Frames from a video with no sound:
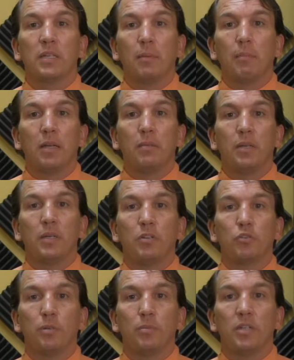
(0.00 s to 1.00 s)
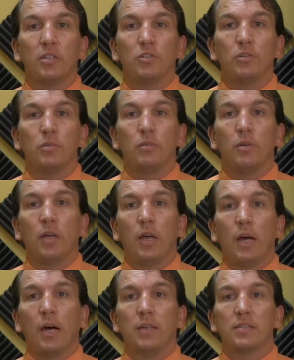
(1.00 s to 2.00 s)
that may be contributing to
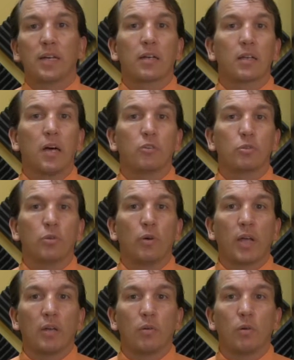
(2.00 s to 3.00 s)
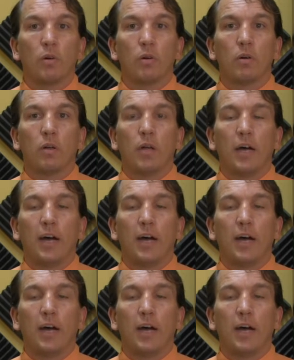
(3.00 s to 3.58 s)
psychological and or